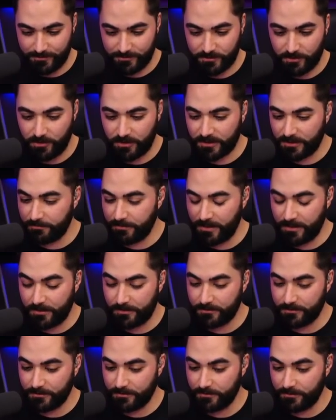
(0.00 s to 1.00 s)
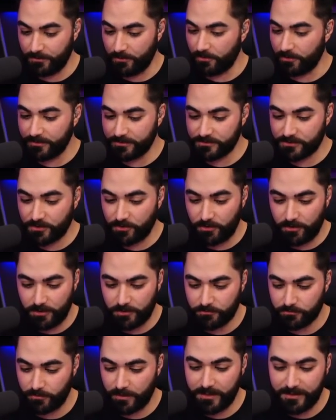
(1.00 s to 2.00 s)
Talking about the earnings
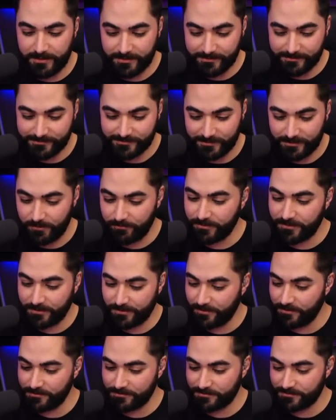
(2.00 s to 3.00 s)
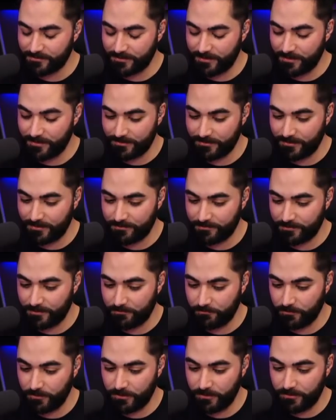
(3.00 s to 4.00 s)
call, ratings, and everything else that, that,
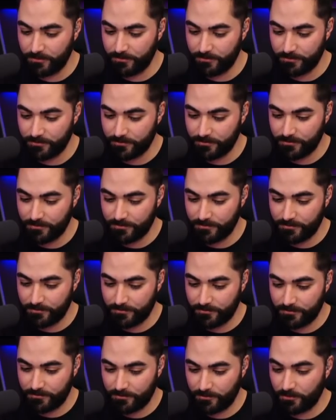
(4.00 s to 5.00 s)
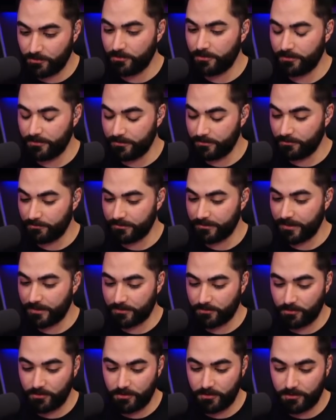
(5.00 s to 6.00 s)
that we heard during
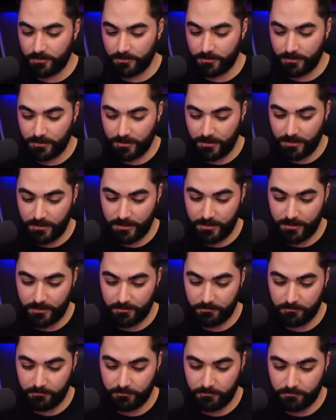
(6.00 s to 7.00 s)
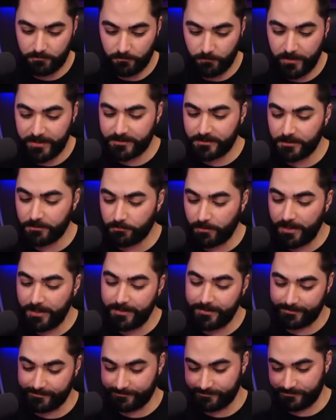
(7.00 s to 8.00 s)
that call. Uh, weekly
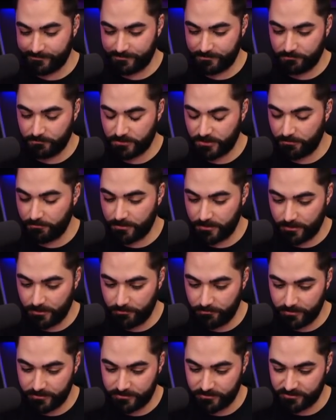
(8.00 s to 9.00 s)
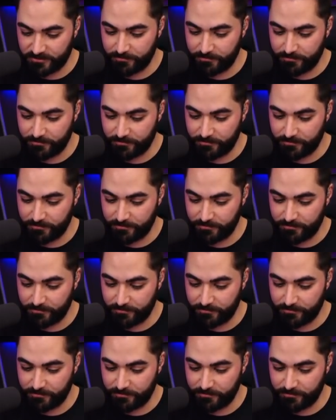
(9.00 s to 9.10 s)
ratings, which I want to go into.